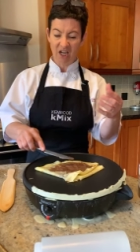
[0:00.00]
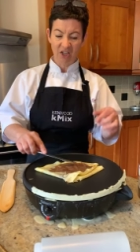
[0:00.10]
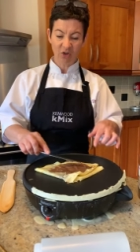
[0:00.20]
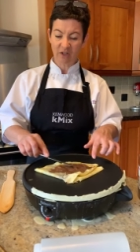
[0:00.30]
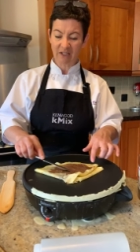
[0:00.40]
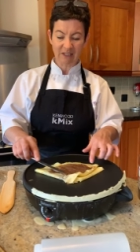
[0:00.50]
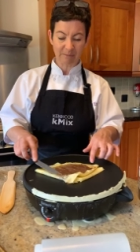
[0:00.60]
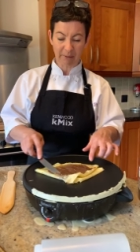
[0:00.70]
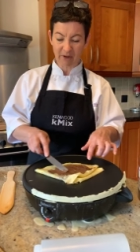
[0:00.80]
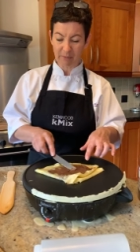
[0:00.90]
You could
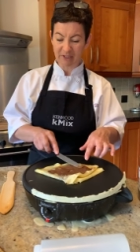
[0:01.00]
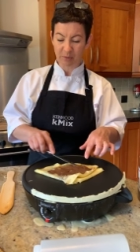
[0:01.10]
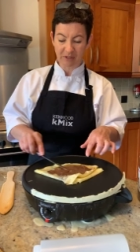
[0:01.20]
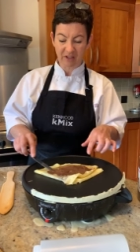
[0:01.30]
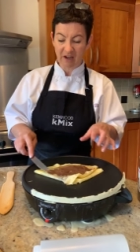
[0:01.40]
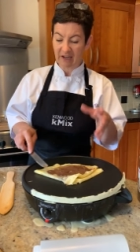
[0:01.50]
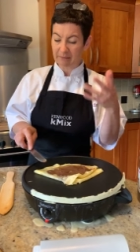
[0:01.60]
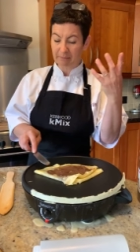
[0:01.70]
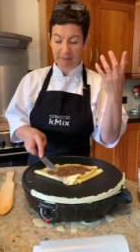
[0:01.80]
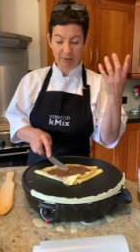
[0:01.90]
experiment with
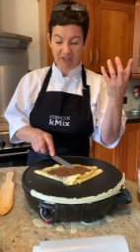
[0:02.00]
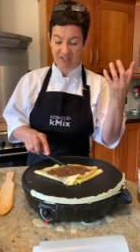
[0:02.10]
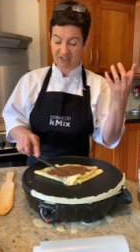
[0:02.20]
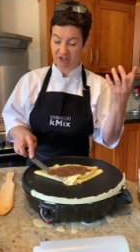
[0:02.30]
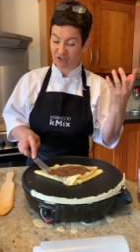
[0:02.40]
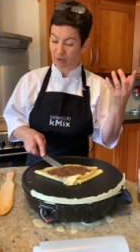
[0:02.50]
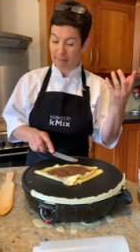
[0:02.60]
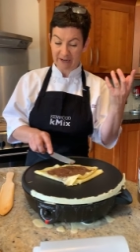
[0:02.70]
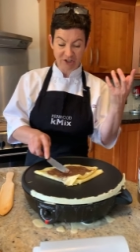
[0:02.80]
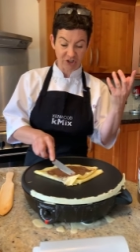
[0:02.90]
thyme by putting it into your
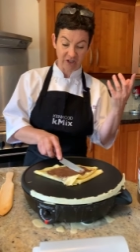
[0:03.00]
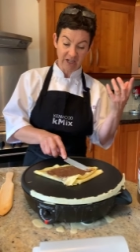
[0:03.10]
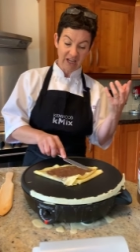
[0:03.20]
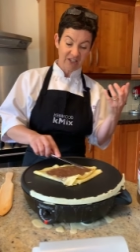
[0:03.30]
batter.